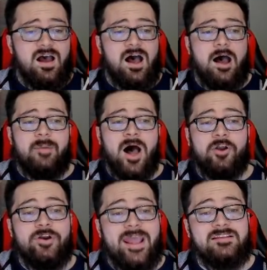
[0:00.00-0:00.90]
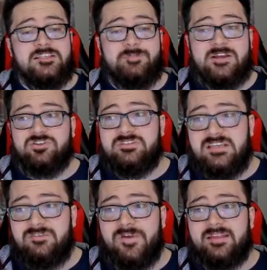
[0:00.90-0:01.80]
108 in special
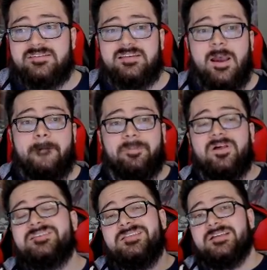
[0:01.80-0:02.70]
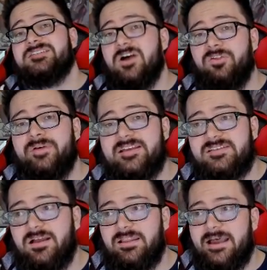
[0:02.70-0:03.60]
defense, plus the Assault
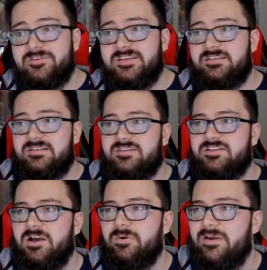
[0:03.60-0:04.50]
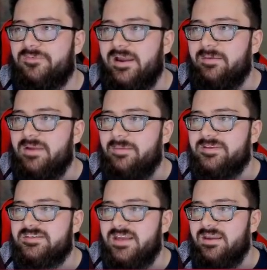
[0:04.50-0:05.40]
Vest allows it, so if I am not
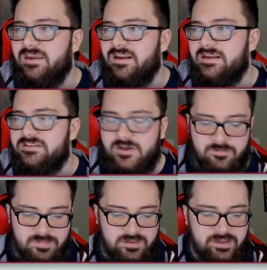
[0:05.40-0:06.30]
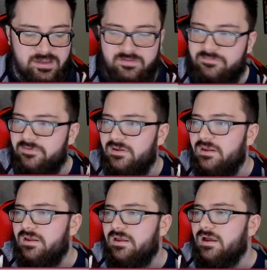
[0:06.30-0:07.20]
mistaken, I don't believe...
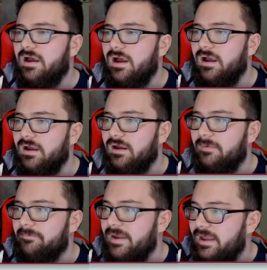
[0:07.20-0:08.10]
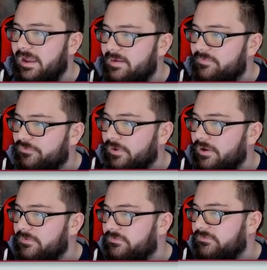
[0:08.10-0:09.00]
Mega
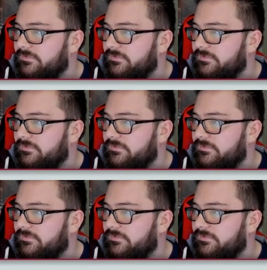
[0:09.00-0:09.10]
Ampharos.